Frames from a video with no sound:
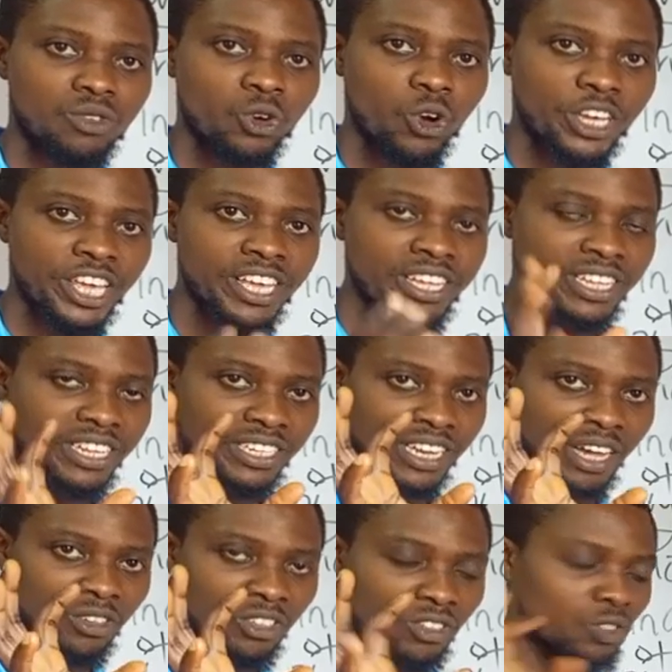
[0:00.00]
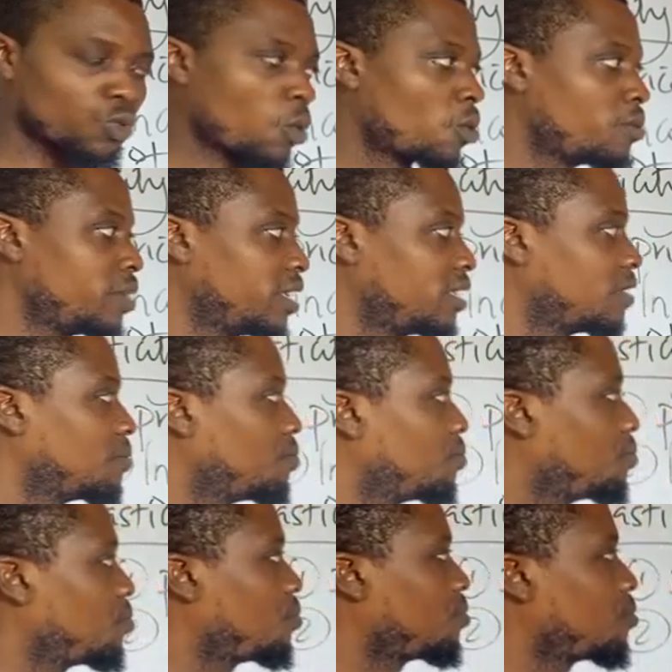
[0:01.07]
Okay, now this is what we mean.
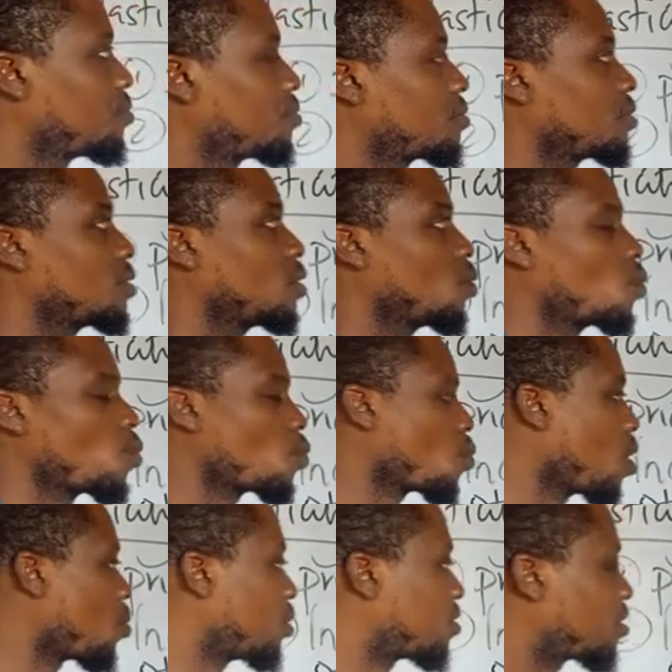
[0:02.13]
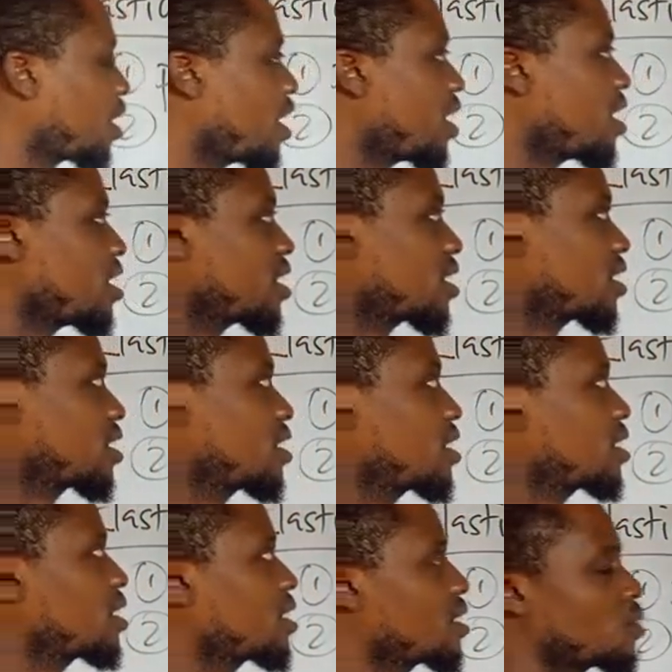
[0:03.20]
When we say
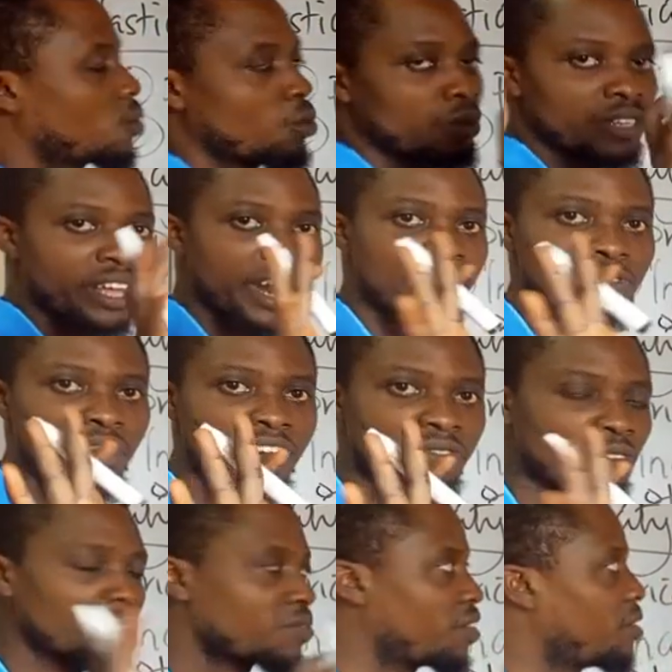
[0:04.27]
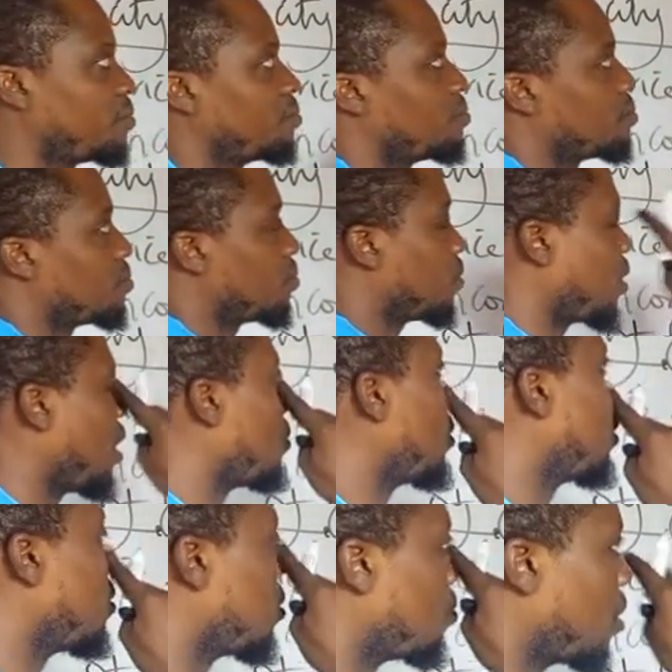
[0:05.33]
there are 5 of them, let
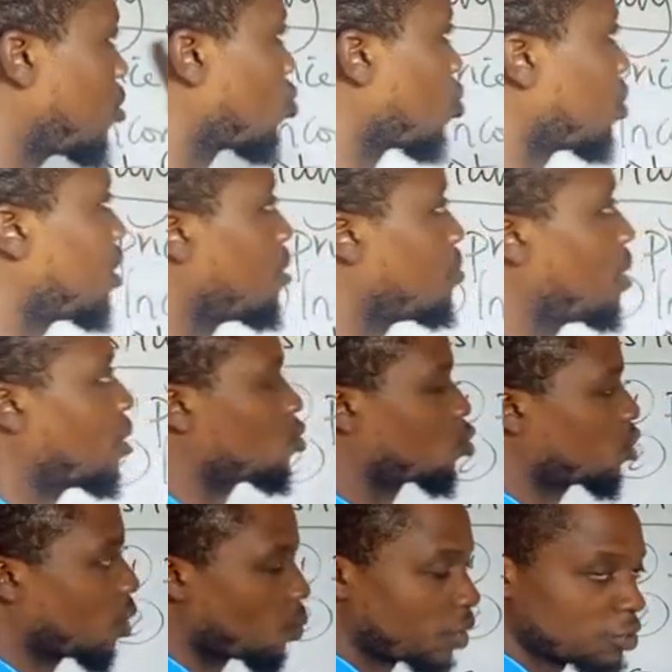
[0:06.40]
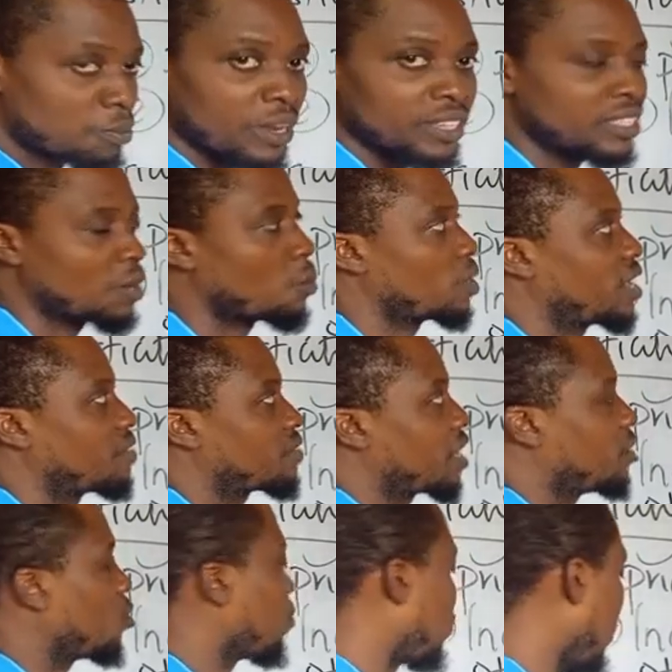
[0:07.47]
me mention them out so that we'll explain them one after
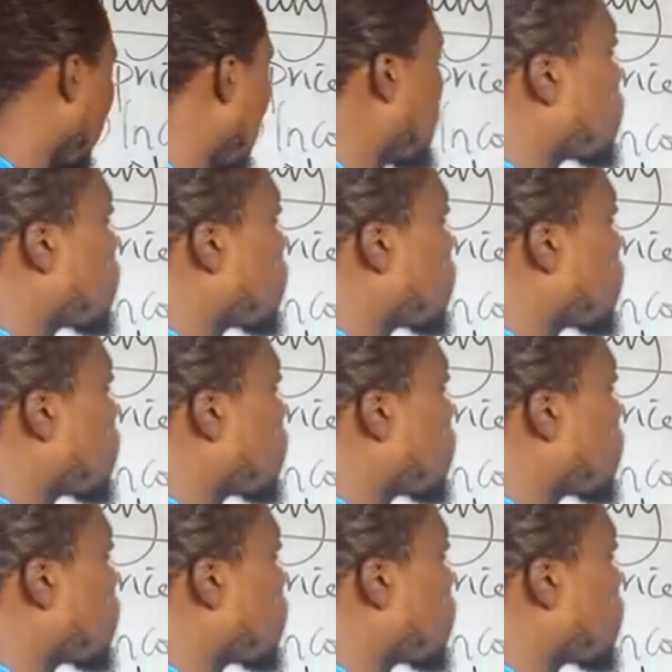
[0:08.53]
the other.